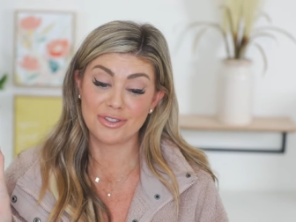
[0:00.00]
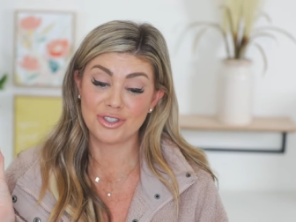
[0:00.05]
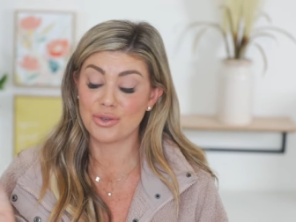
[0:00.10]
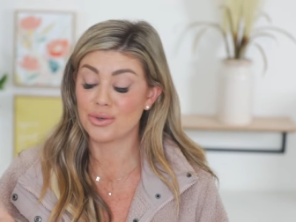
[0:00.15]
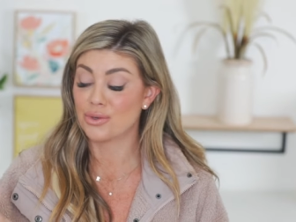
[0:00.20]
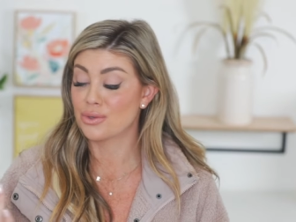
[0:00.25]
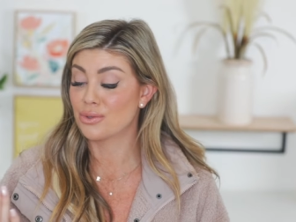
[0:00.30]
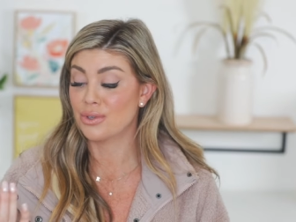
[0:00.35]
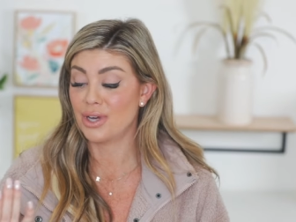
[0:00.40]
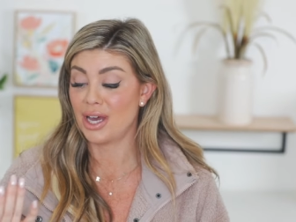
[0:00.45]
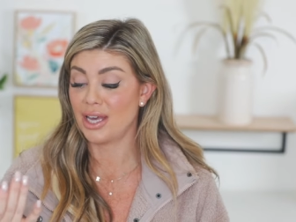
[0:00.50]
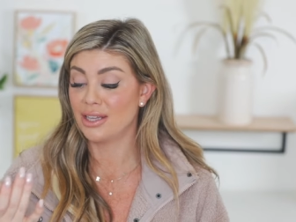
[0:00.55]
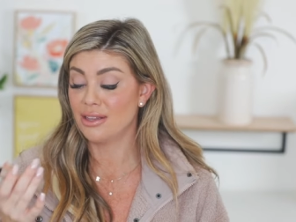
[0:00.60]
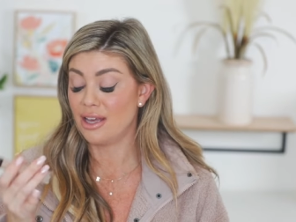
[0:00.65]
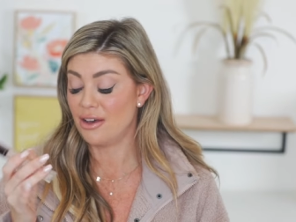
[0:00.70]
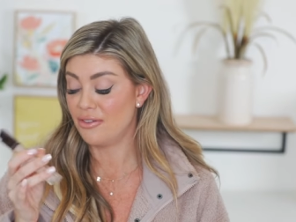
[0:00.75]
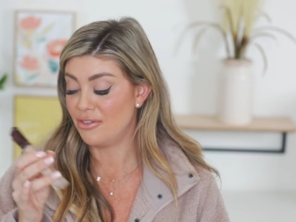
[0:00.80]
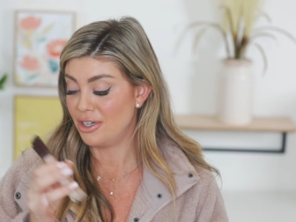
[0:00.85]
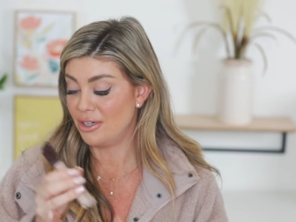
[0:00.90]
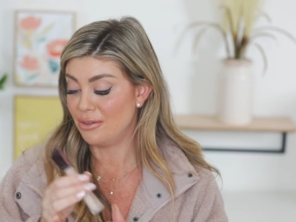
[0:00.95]
So I
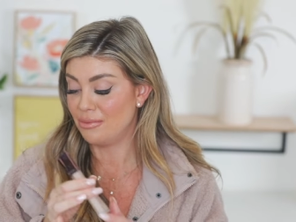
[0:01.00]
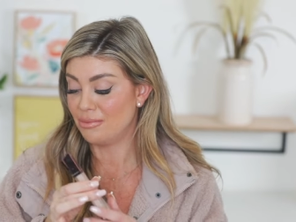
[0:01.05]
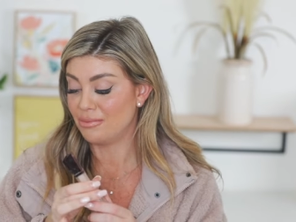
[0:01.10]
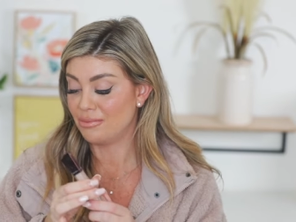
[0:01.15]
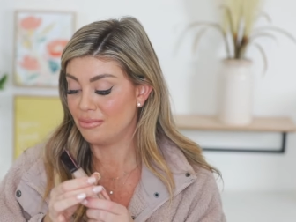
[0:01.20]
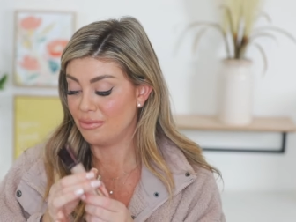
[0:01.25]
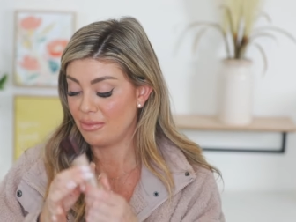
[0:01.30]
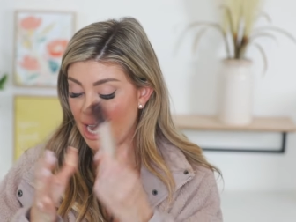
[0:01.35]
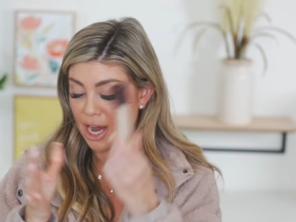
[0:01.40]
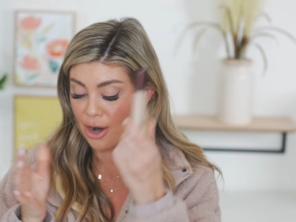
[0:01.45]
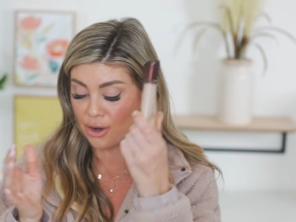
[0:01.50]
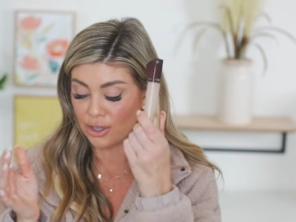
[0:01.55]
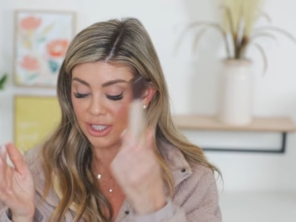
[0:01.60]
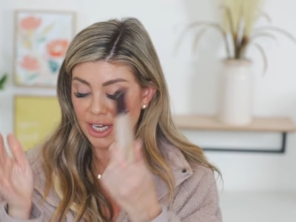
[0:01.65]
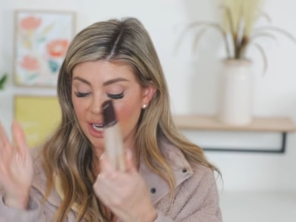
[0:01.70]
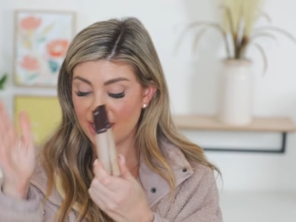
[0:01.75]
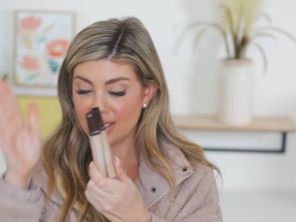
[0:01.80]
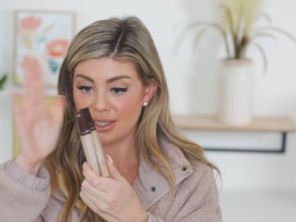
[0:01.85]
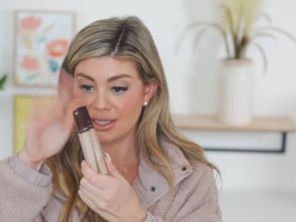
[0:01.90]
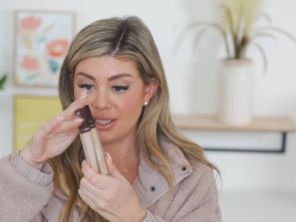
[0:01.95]
love them.
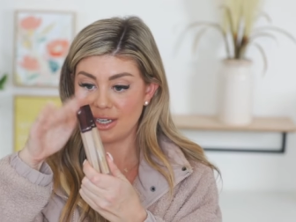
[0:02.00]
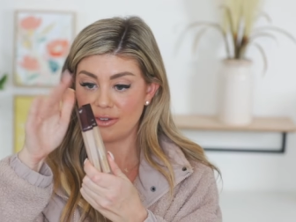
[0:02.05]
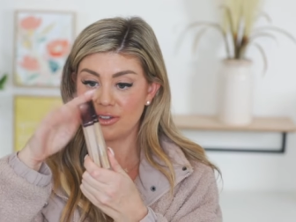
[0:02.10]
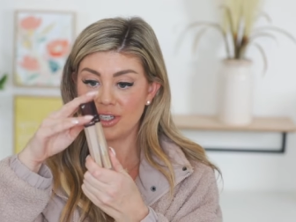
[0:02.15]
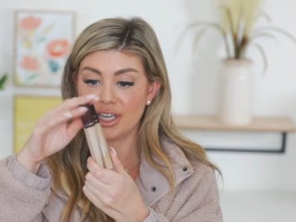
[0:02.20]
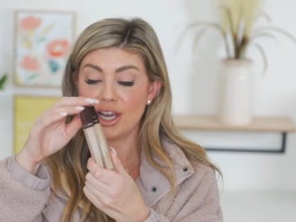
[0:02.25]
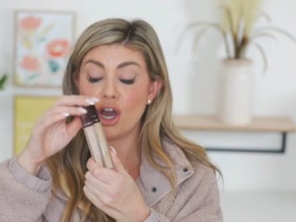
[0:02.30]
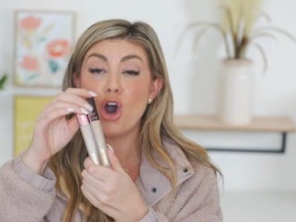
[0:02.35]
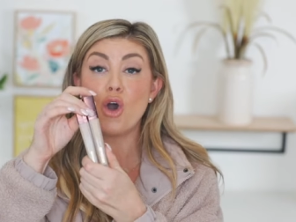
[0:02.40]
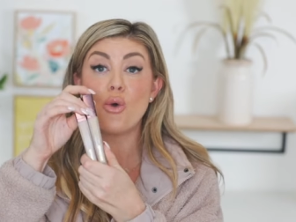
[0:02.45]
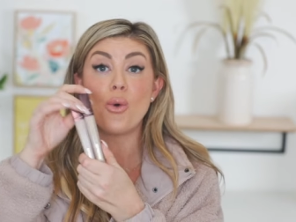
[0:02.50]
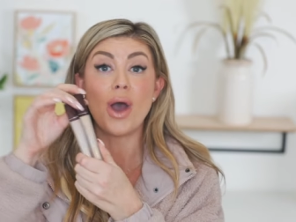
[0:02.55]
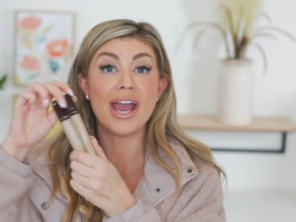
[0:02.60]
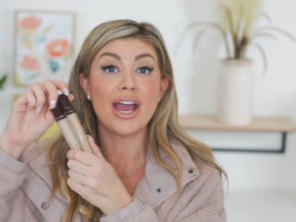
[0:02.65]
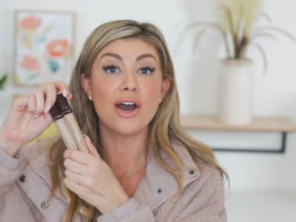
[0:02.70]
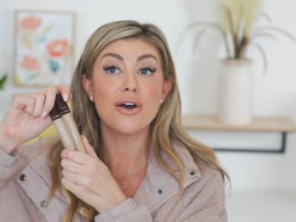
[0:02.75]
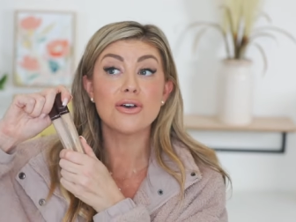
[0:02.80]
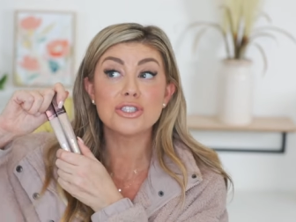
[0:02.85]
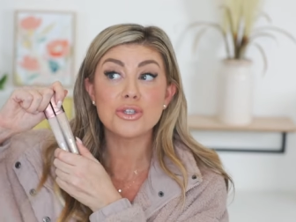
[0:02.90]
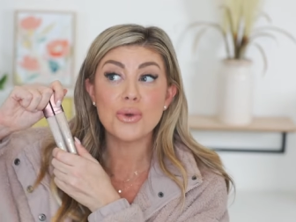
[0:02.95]
Hourglass, definitely. Oh,
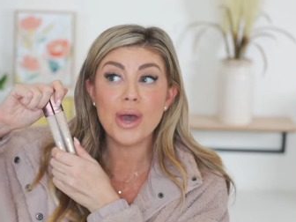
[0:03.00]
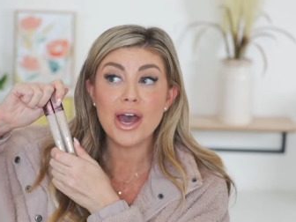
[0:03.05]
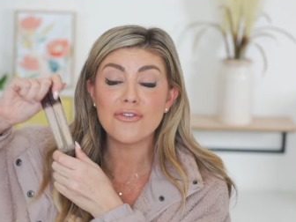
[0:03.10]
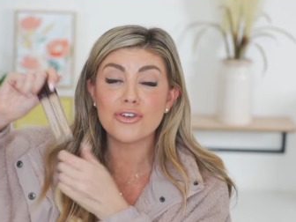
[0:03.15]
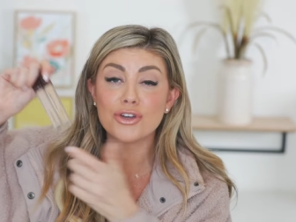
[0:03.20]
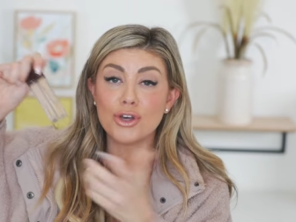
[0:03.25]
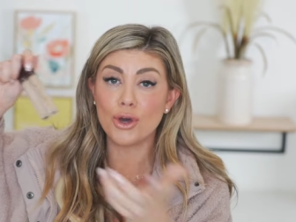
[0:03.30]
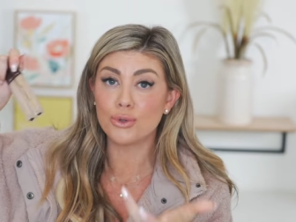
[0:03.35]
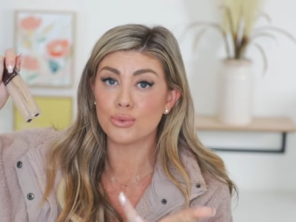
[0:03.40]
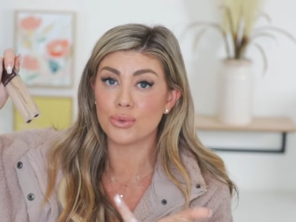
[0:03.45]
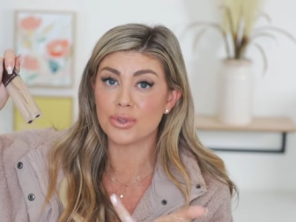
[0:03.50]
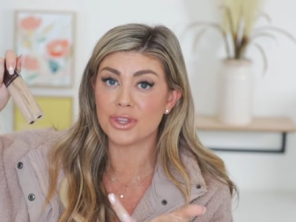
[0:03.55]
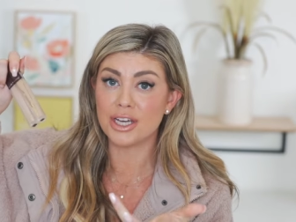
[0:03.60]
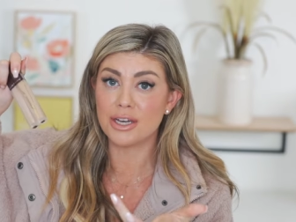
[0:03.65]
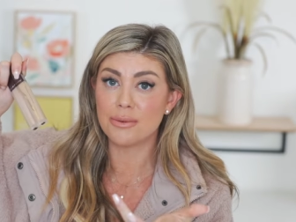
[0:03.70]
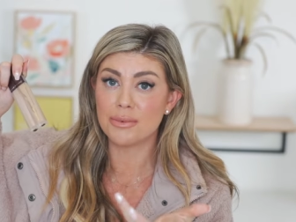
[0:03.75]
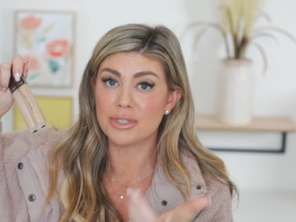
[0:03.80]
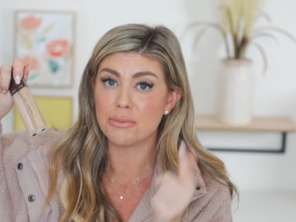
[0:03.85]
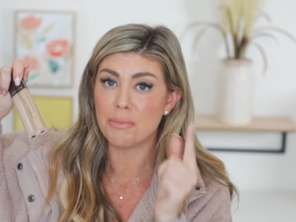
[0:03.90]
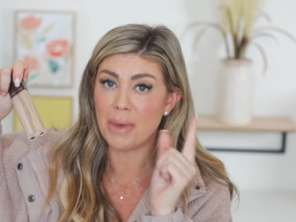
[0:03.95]
I also have a code with
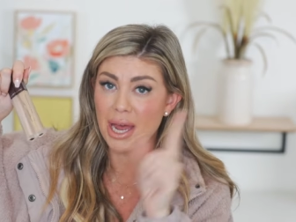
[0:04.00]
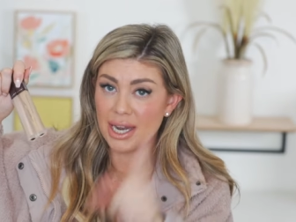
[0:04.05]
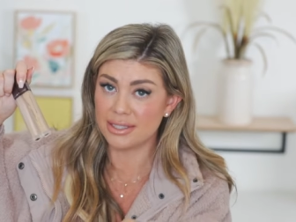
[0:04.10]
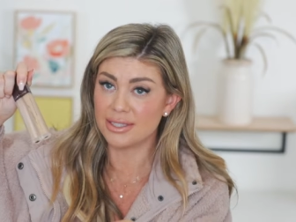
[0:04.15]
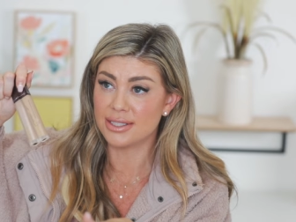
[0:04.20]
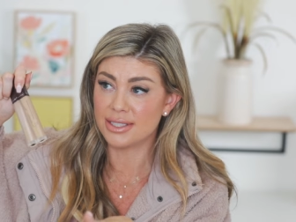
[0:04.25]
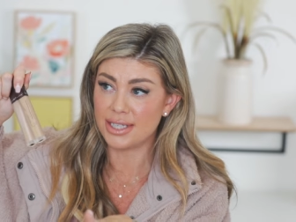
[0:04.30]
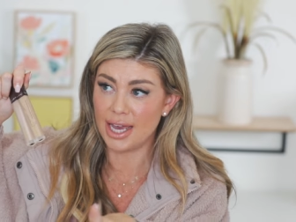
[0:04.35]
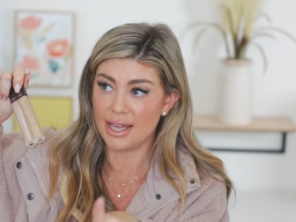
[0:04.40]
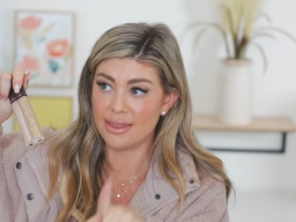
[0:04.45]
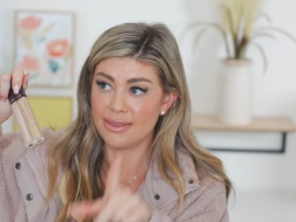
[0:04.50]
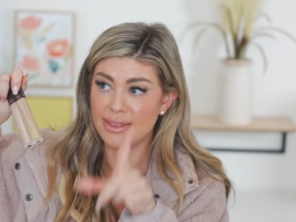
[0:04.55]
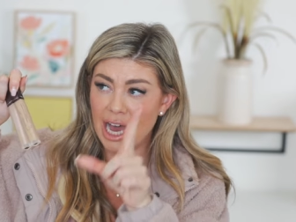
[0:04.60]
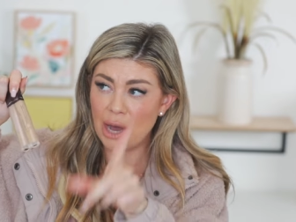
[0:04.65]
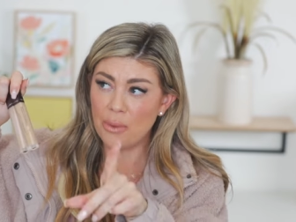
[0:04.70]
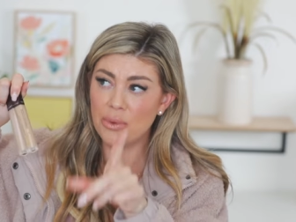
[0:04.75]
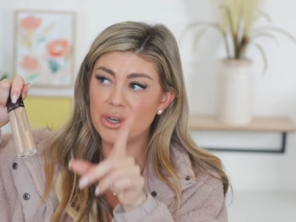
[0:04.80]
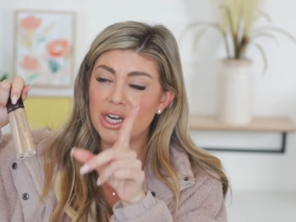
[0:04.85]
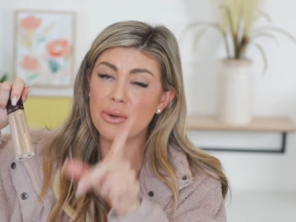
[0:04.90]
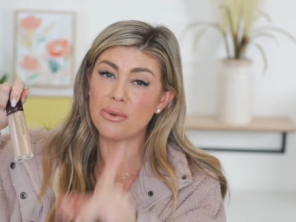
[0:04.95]
them. It's Madison ten.
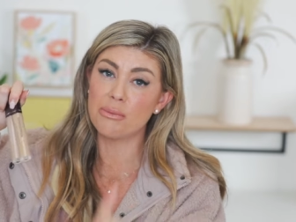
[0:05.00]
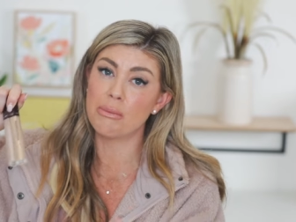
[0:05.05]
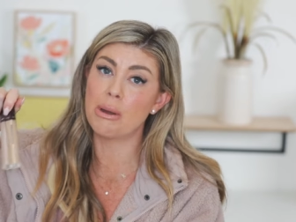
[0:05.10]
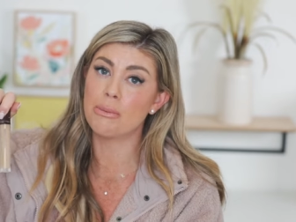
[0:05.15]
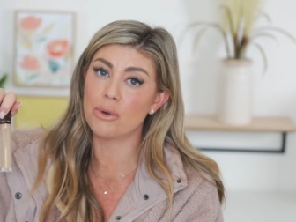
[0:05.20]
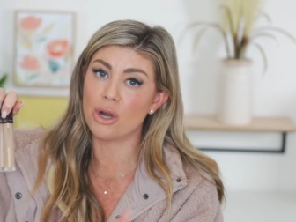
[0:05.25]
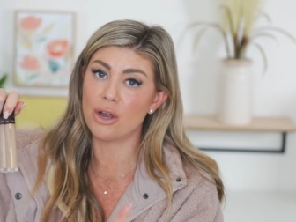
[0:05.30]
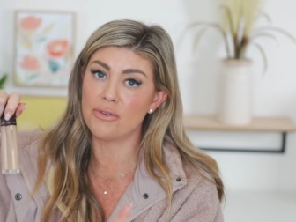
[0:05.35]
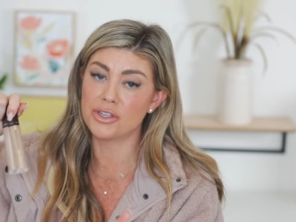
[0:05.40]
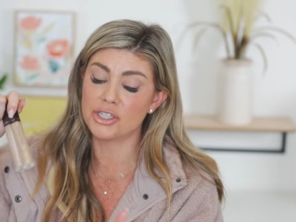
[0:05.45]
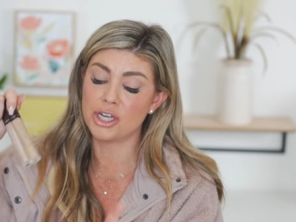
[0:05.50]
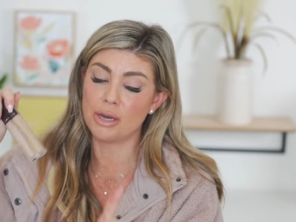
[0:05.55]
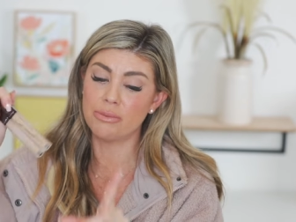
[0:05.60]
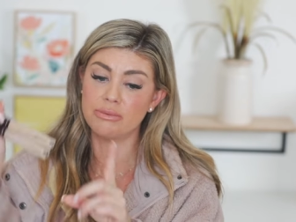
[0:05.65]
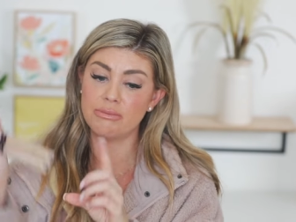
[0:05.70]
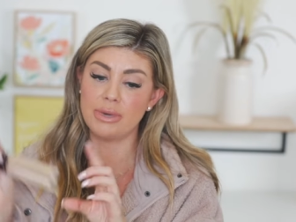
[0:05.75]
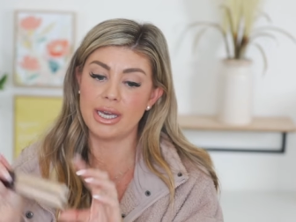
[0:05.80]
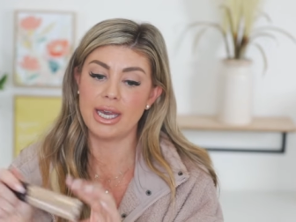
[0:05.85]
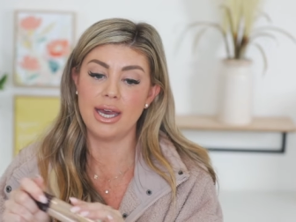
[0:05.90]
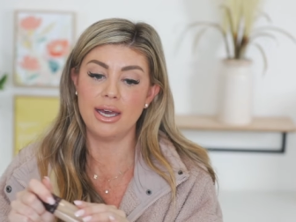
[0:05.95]
That one I remember off the top
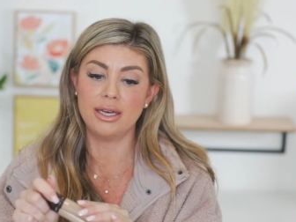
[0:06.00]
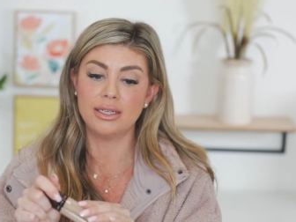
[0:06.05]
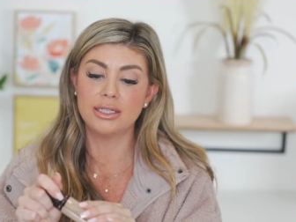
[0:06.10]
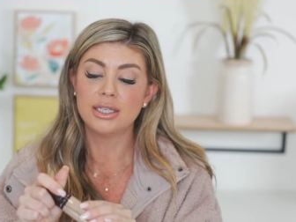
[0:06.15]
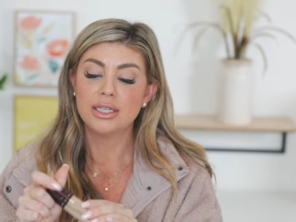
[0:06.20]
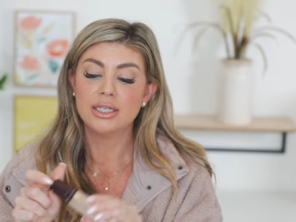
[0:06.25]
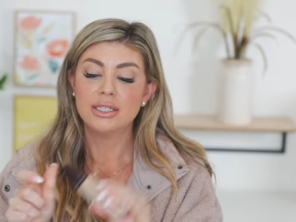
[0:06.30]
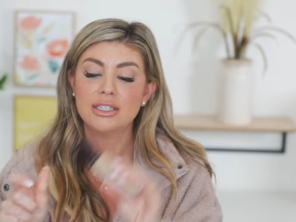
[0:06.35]
of my head.